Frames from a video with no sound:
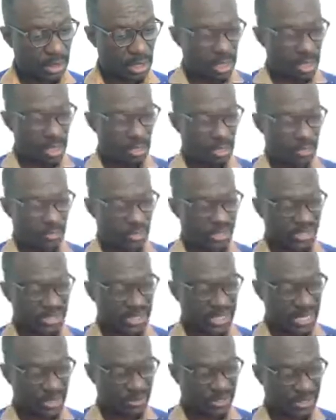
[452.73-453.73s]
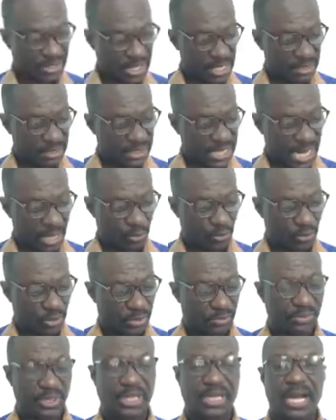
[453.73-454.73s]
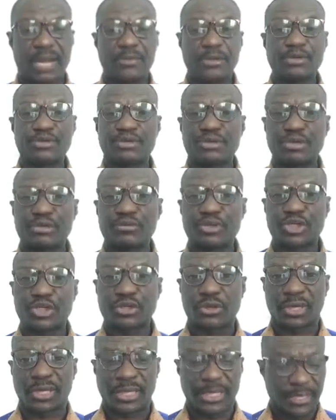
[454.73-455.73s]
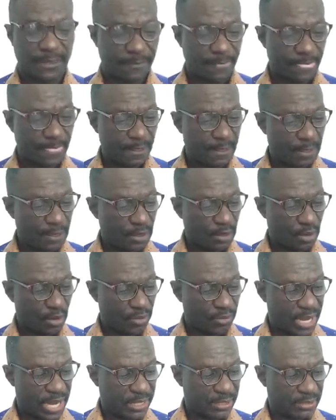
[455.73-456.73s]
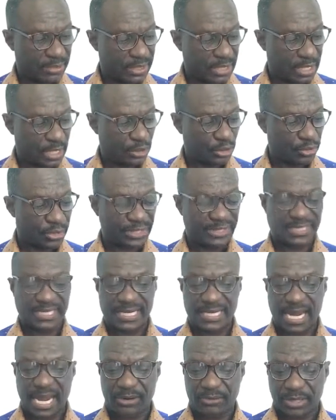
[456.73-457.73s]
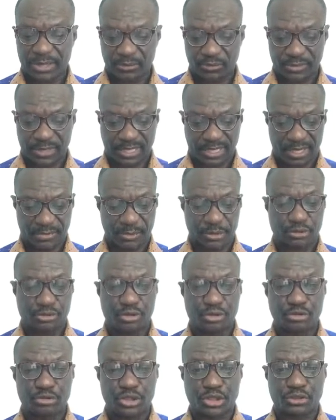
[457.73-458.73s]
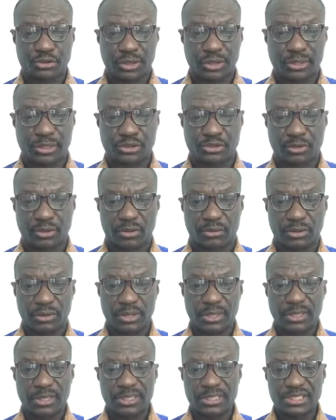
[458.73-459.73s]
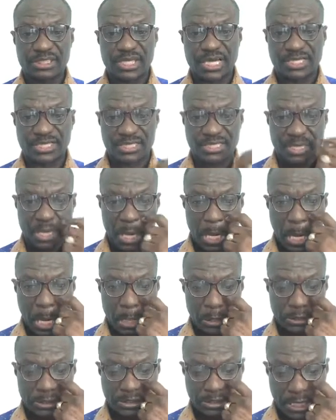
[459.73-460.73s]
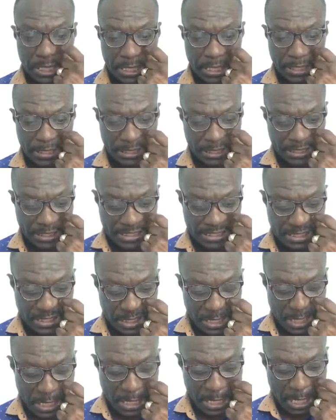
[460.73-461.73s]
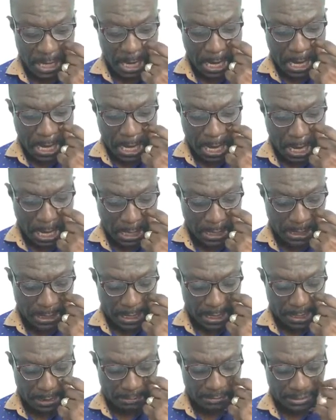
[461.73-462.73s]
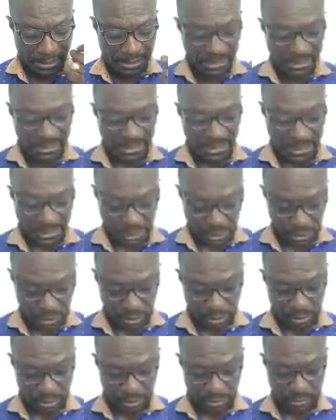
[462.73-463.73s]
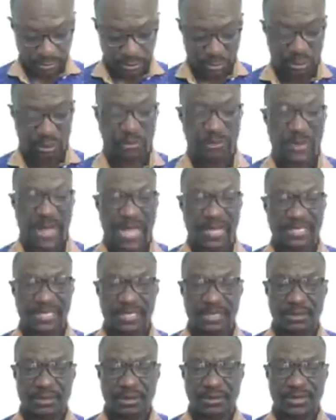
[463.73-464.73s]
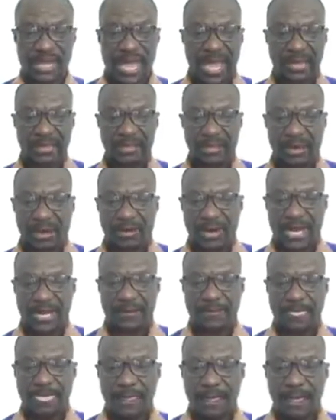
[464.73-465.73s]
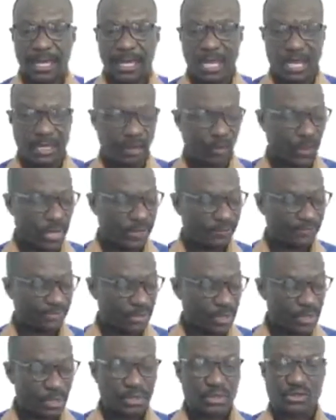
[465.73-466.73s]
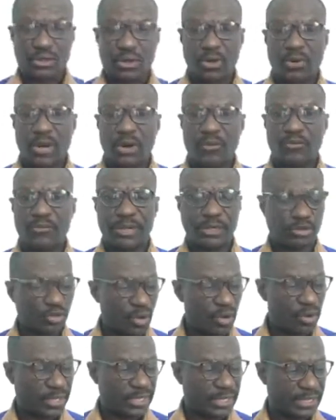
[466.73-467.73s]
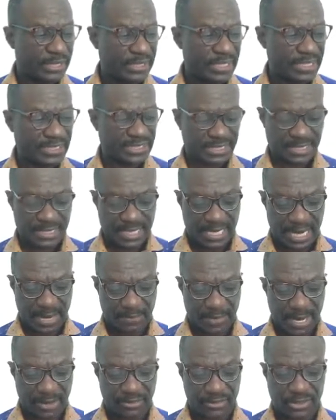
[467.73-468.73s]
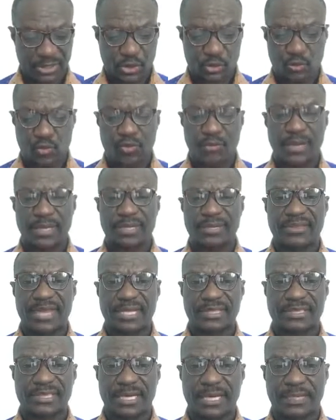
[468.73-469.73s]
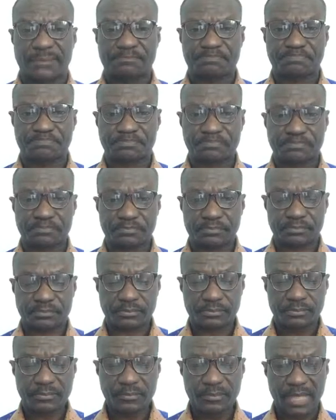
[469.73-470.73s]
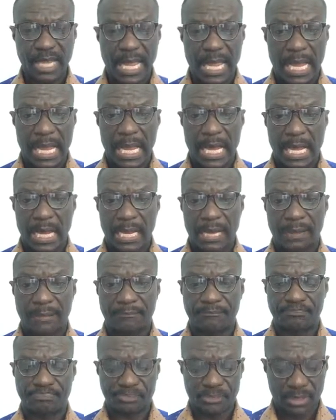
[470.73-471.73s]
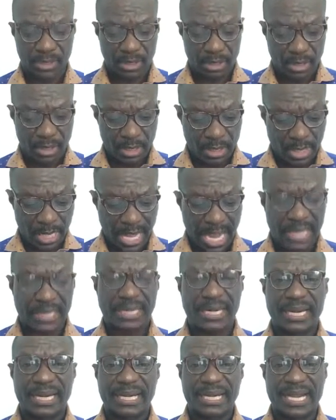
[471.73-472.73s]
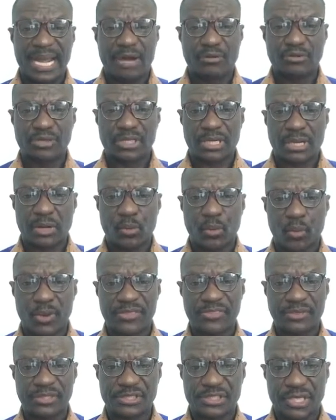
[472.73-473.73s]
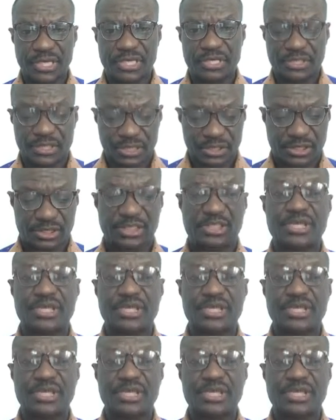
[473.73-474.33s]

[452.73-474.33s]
Oh, Christine, that will be coming to you shortly. All right, there, your itinerary will be coming to you shortly. So just stay easy and um, just get your, your bags and all that. All right. Anyway, so uh, we've been talking yesterday about this woman that um, um, had an encounter with Jesus.